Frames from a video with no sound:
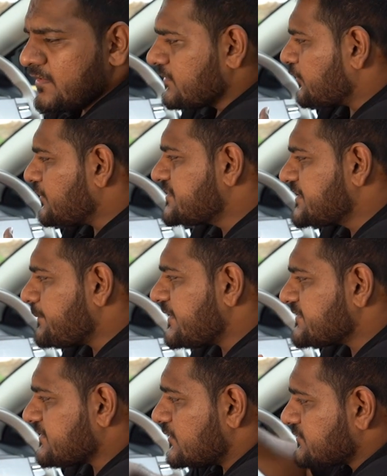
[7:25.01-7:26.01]
Now this
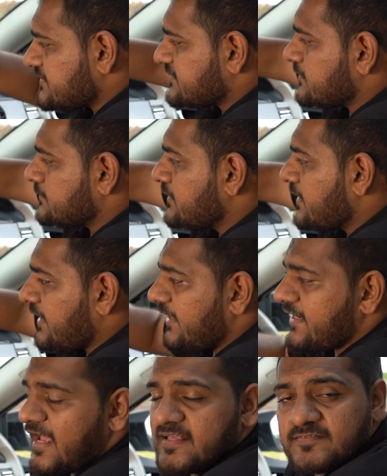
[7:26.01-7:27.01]
JBL sound system,
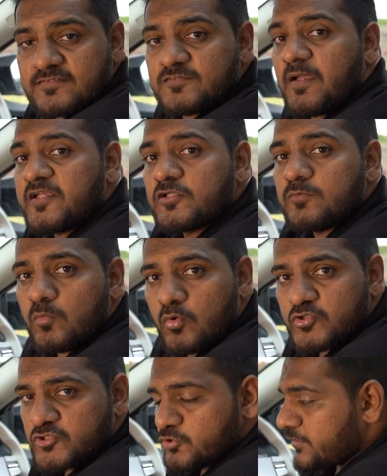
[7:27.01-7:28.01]
it has special
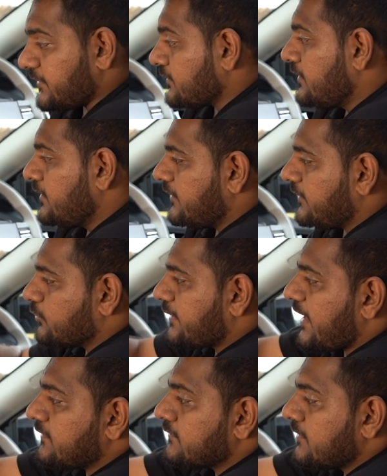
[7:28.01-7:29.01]
modes to it you
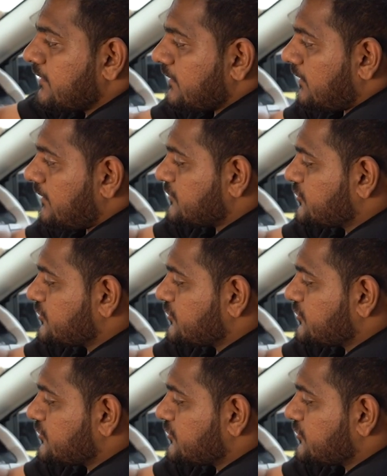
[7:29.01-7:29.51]
can uh,